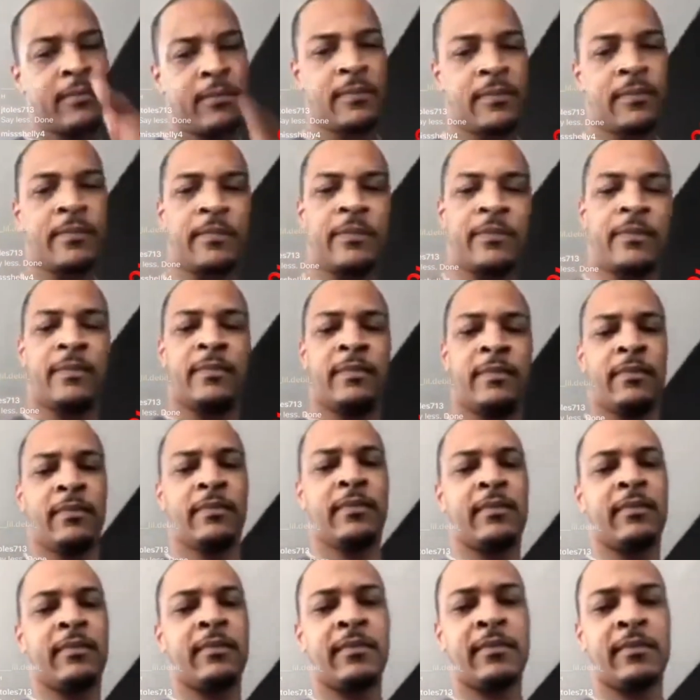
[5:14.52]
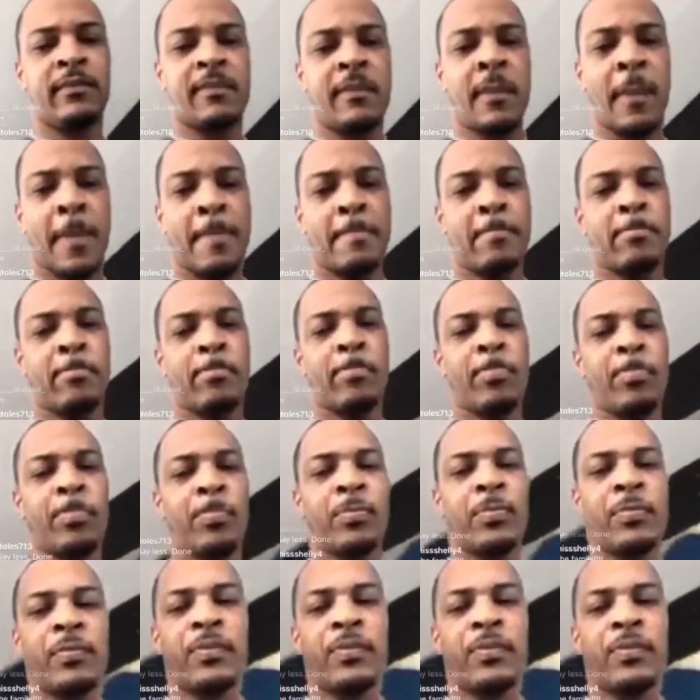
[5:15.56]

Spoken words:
Nothing is said.